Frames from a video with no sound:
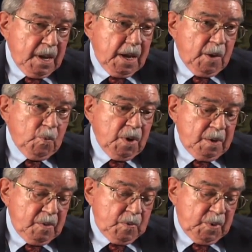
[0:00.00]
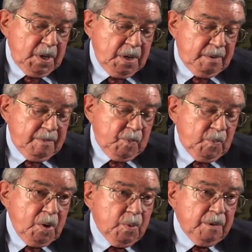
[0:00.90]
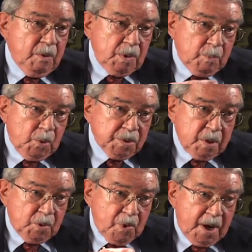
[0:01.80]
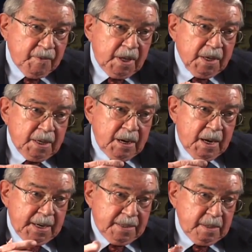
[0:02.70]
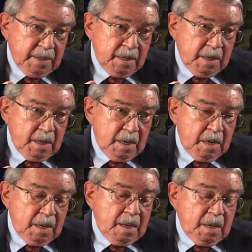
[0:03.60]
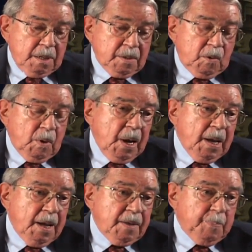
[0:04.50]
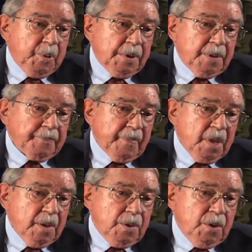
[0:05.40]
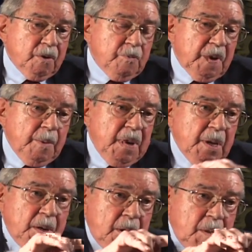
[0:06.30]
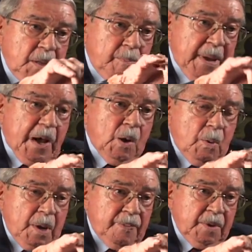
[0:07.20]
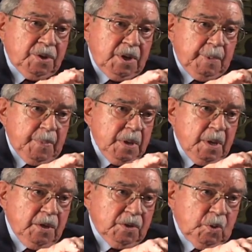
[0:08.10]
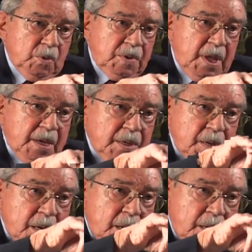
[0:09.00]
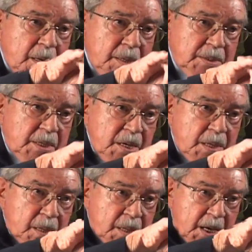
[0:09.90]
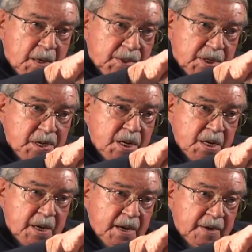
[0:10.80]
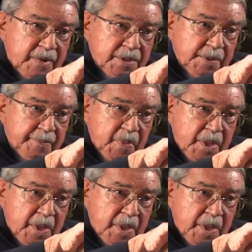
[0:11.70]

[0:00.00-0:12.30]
And when, when we, we were doing most of the traveling at night, so I had to put two of my men on the bow of the ship so they could see the LCT ahead of us.